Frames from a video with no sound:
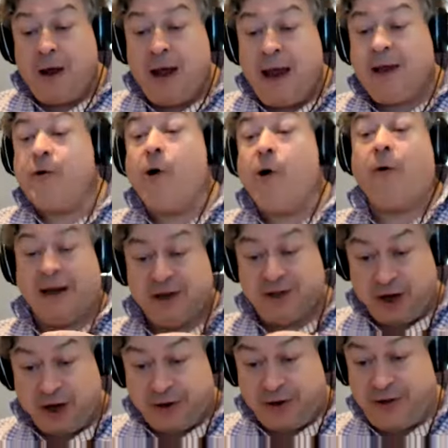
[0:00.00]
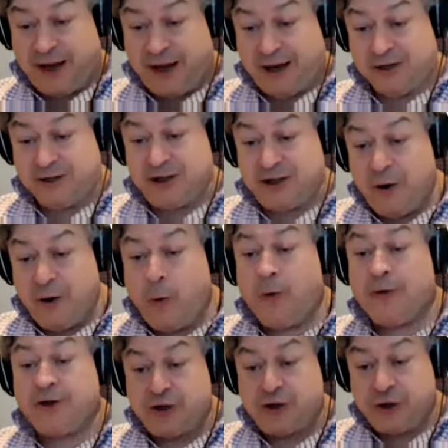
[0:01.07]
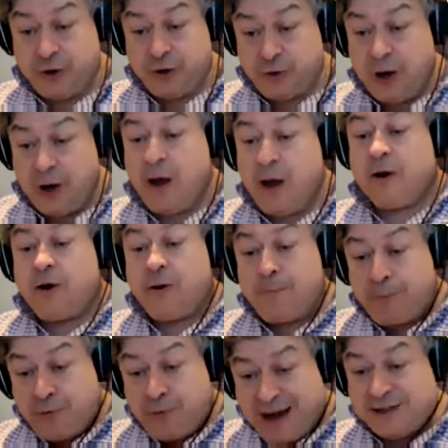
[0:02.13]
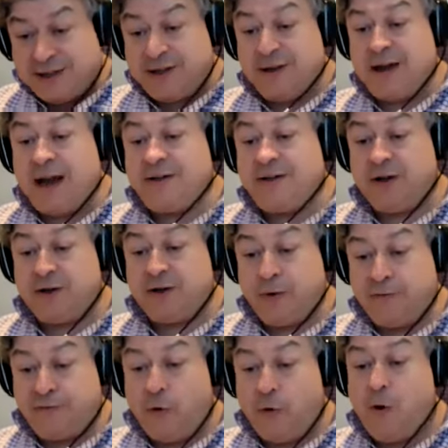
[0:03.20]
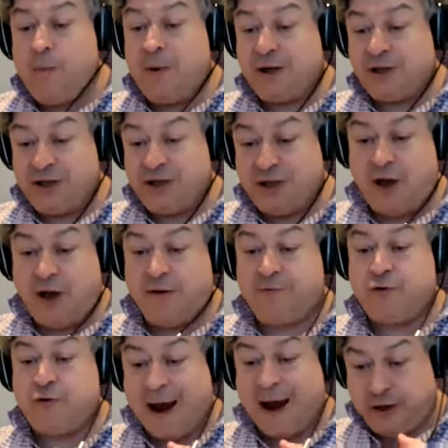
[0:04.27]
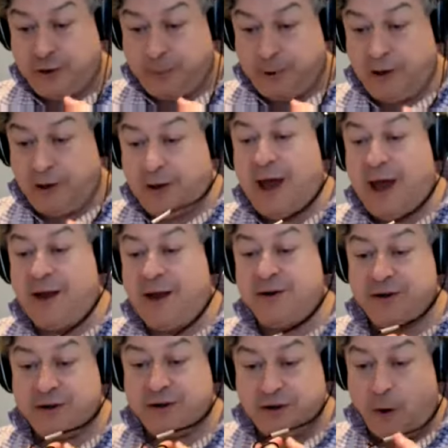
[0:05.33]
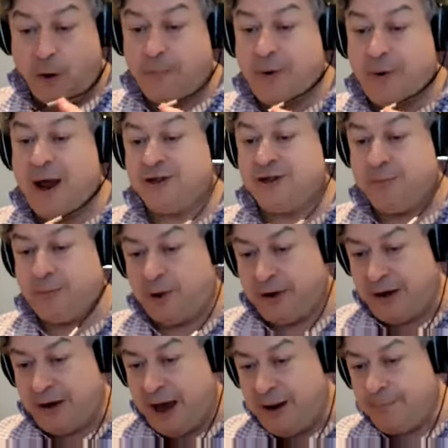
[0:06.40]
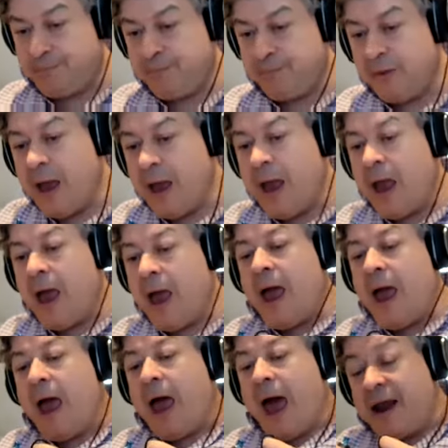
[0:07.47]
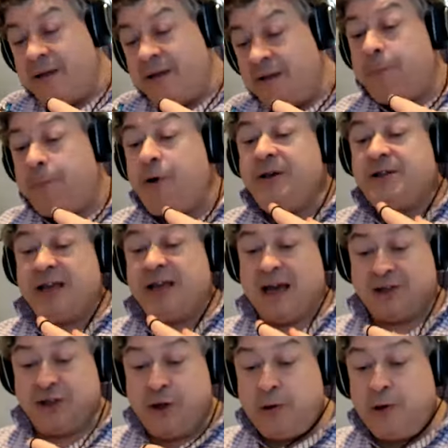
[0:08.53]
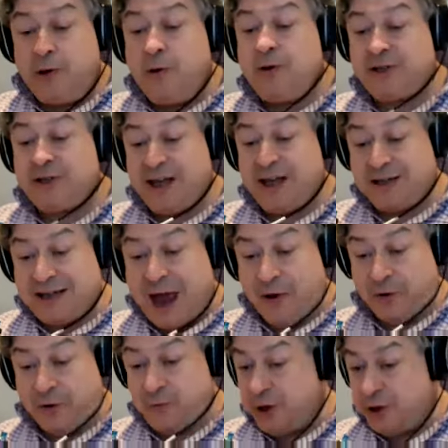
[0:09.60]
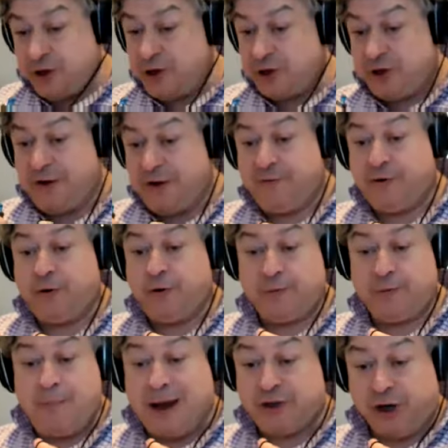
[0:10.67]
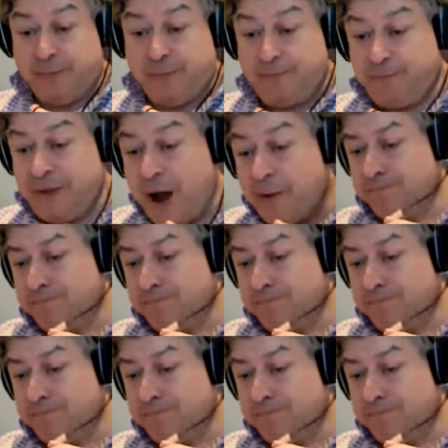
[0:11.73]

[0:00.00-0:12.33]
ignoring certain things in order to compress the data to a form which is kind of tractable and comprehensible. Okay. And in the process, you lose things out which are just difficult to measure. Now,